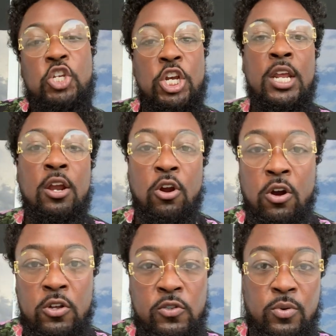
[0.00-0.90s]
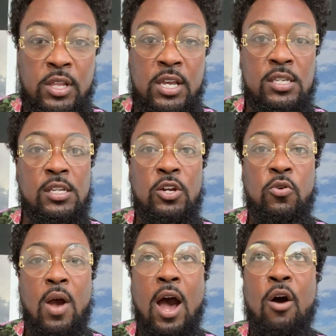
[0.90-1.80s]
Shitty Girls released a
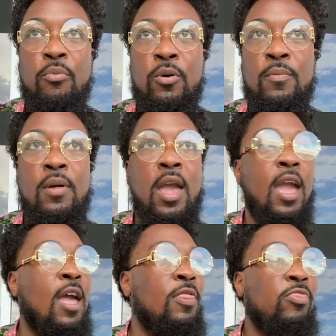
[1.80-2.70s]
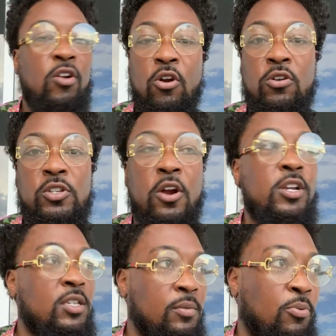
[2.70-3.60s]
new album and the girls are
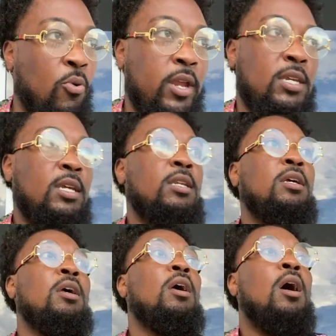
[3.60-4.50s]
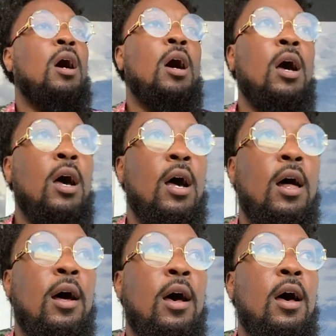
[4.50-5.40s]
disappointed.
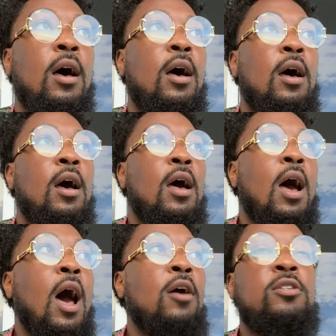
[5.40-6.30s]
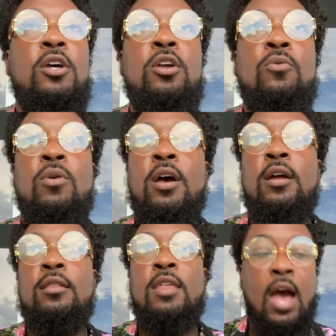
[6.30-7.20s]
I'll tell you
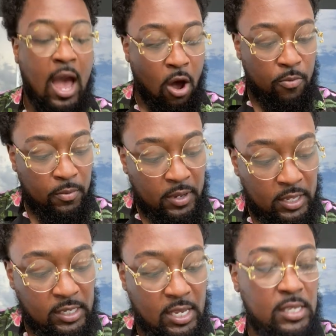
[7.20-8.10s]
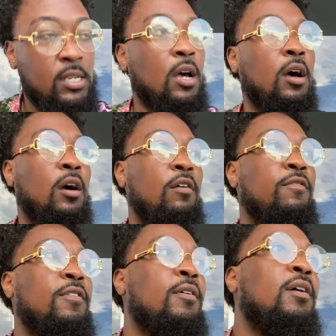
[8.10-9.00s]
what the album consists
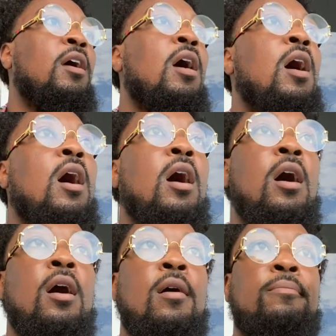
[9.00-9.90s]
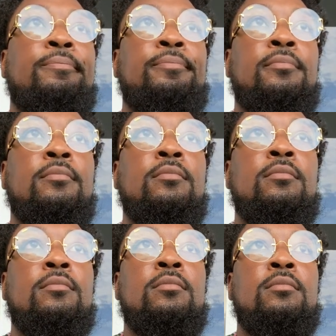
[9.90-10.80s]
of. I'm
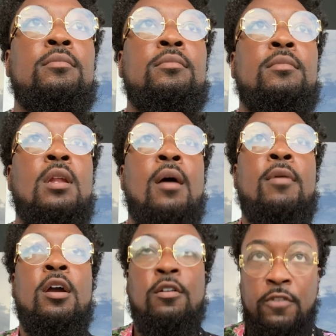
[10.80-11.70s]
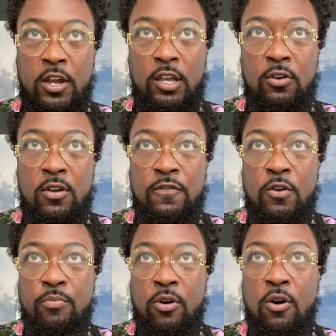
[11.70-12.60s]
not gonna fuck you if
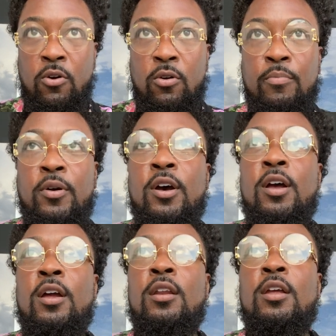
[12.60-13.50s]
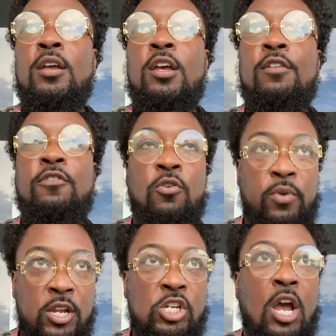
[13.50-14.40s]
you broke, but if you're
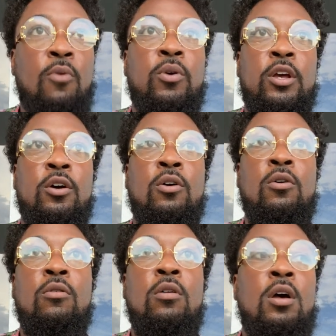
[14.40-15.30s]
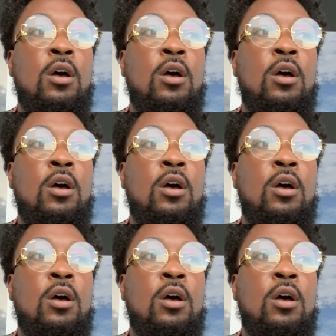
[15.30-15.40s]
rich, I will.